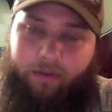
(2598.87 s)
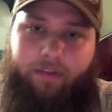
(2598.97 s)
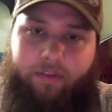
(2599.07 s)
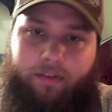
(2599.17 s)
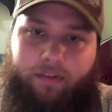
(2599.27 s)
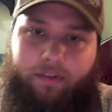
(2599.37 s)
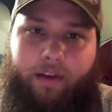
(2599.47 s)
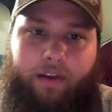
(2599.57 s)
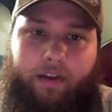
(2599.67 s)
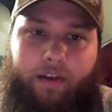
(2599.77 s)
Goose
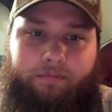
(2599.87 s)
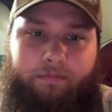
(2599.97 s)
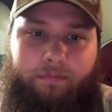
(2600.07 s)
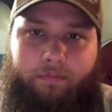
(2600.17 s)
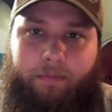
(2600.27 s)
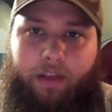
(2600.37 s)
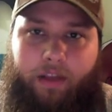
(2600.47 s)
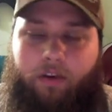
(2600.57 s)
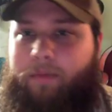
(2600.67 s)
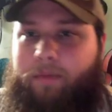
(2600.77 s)
Island right now
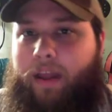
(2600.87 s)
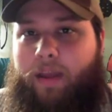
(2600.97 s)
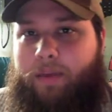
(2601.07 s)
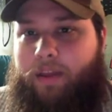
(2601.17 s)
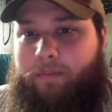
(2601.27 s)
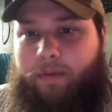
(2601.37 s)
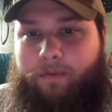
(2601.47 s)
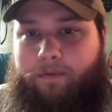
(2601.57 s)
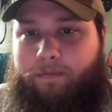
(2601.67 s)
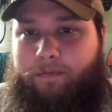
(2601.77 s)
being owned by AB
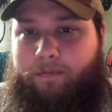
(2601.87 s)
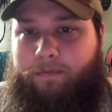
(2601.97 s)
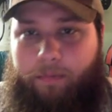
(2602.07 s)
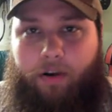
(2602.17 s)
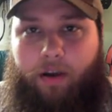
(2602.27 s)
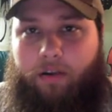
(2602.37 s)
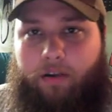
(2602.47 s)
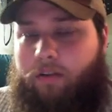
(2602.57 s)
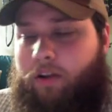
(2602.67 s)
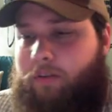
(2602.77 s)
InBev. Do they put
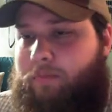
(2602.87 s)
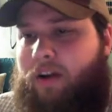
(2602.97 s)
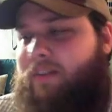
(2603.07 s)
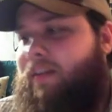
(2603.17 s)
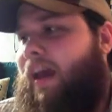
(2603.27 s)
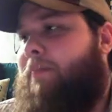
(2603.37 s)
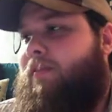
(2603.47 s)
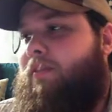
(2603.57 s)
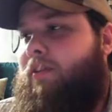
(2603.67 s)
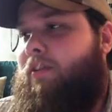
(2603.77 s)
out a good product?
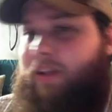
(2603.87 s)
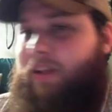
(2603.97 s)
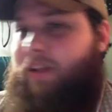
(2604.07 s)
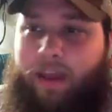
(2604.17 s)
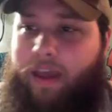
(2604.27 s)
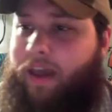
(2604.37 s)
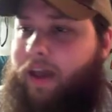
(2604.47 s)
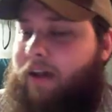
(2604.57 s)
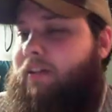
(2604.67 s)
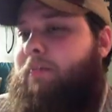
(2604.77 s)
Absolutely.
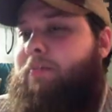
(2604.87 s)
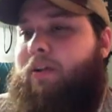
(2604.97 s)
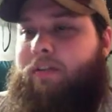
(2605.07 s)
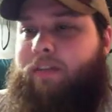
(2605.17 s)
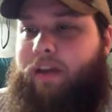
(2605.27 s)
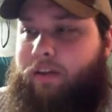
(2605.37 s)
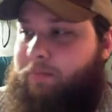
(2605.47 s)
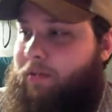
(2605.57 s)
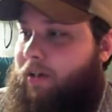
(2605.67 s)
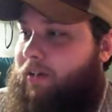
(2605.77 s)
How do they put out
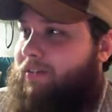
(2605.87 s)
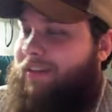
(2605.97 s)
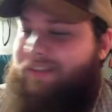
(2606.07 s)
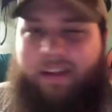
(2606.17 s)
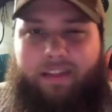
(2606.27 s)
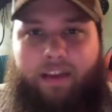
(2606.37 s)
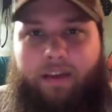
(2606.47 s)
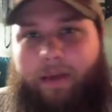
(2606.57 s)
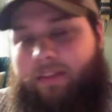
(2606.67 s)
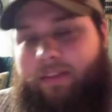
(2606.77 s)
that good product? Let's
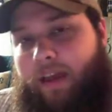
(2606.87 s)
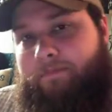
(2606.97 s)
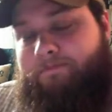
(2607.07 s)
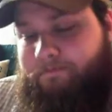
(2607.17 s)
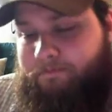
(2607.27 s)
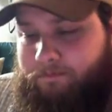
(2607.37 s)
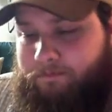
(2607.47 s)
not think about that.